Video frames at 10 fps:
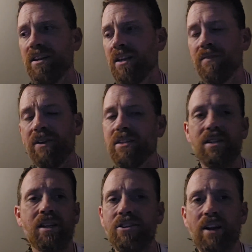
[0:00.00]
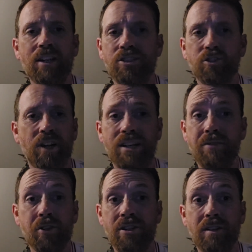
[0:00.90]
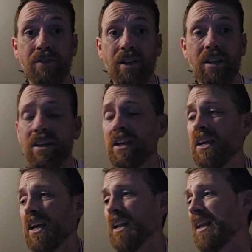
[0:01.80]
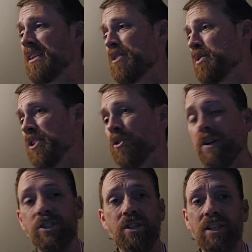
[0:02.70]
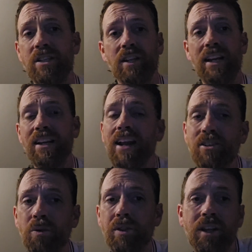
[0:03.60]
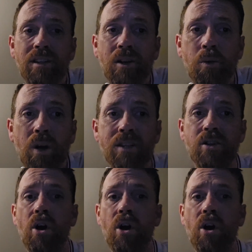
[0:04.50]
if it's the international transfer certificate, unless it was egregiously delayed, and I don't think that it was.